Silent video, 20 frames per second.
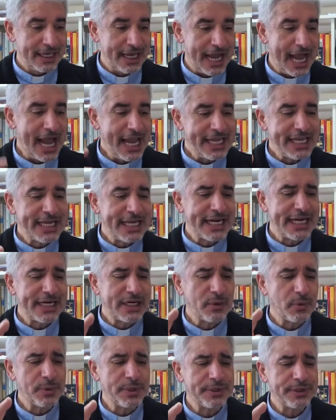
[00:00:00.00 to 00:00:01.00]
I
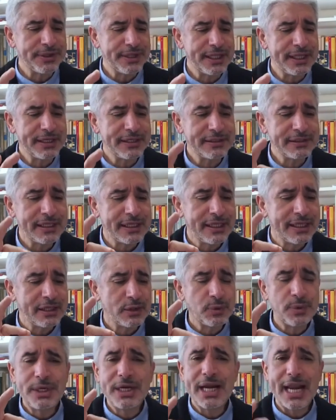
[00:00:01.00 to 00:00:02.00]
carry within
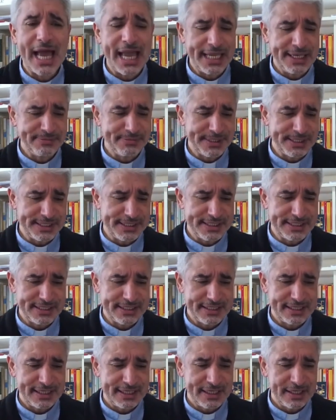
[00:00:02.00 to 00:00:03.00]
three lives,
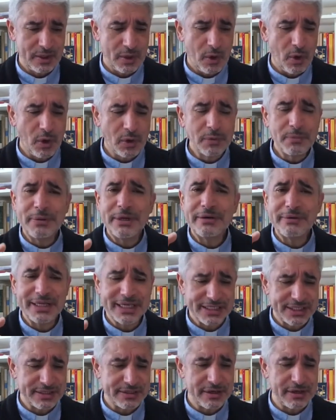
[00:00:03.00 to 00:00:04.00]
all very
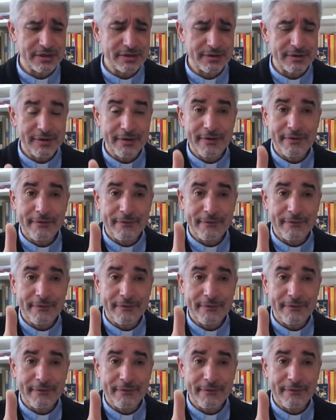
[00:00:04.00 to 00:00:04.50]
strong.